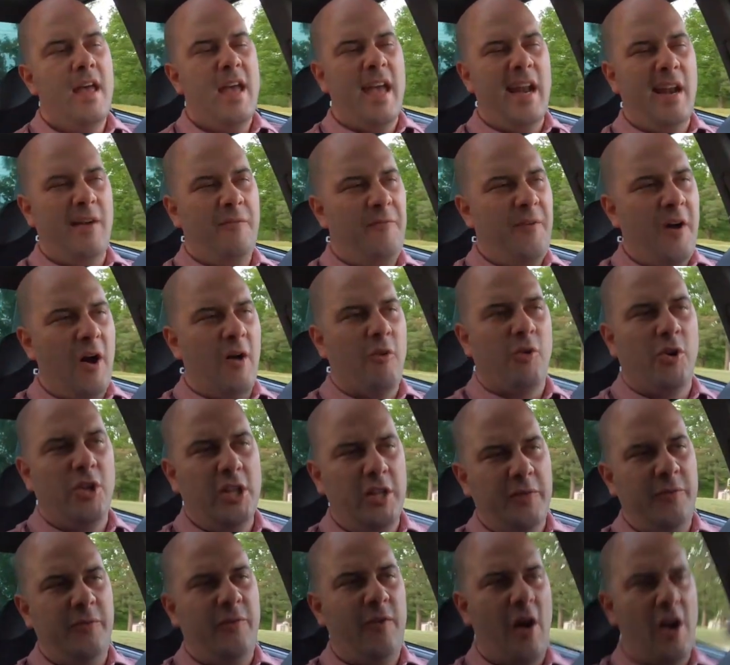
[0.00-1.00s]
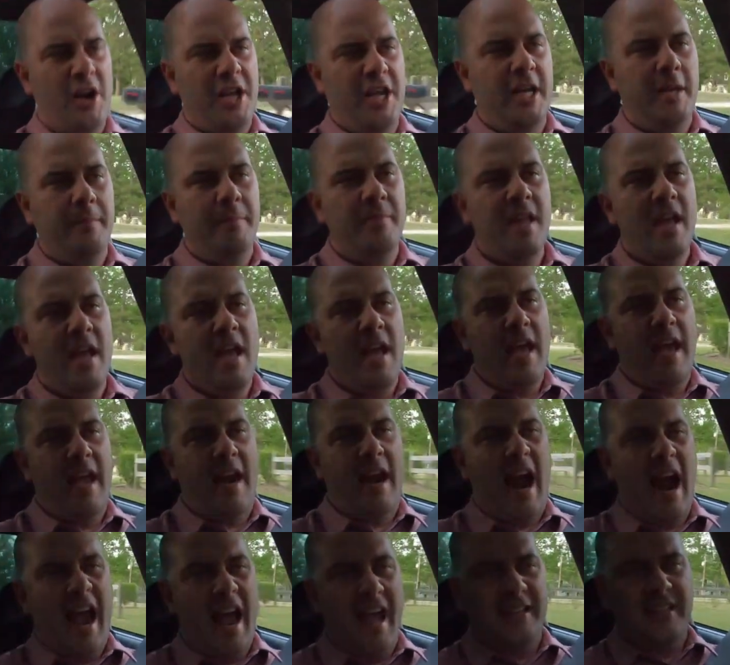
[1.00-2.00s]
and it felt really funny.
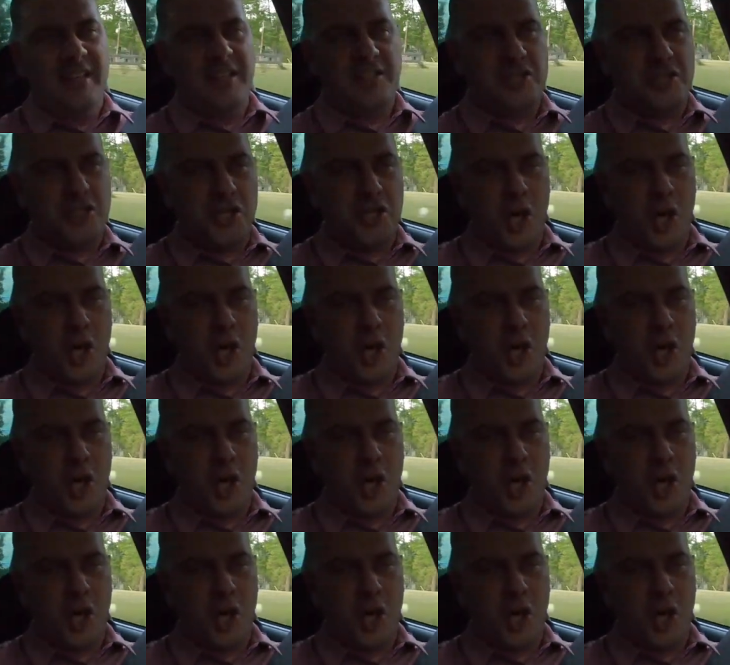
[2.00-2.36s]
And I had this